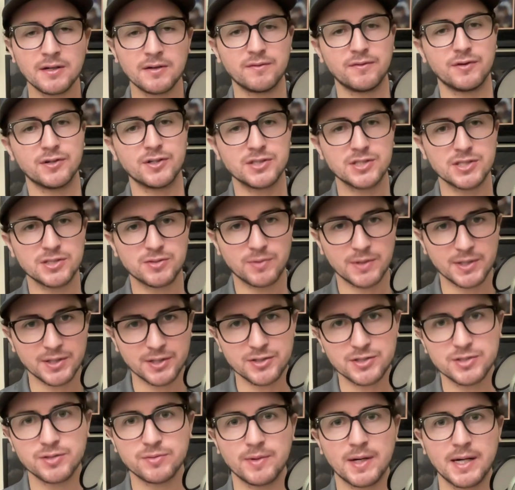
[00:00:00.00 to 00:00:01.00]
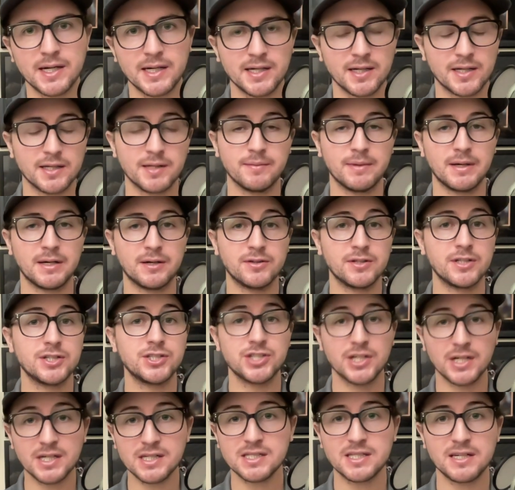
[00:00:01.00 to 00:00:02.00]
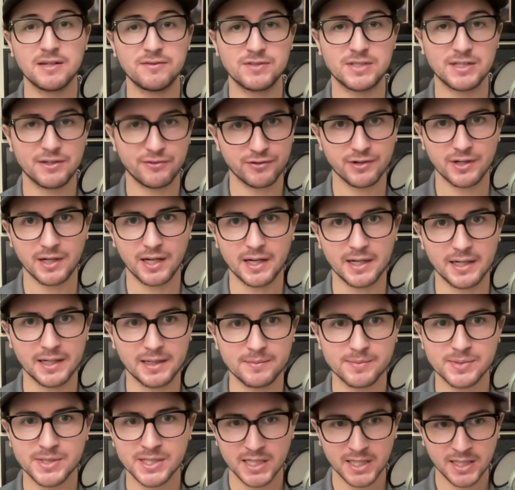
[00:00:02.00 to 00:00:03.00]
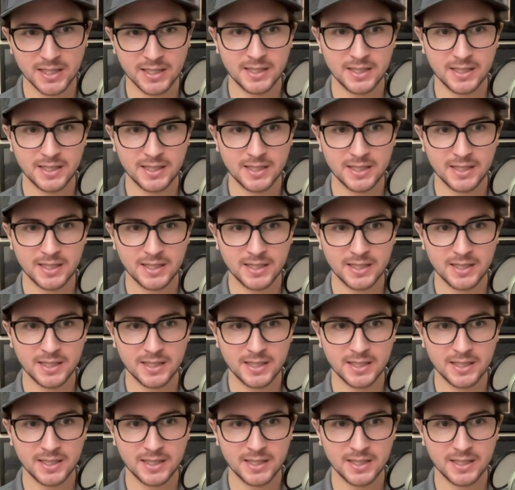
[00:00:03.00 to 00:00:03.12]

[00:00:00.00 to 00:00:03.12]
versus when there's a righty on the mound, the Giants have different lineups.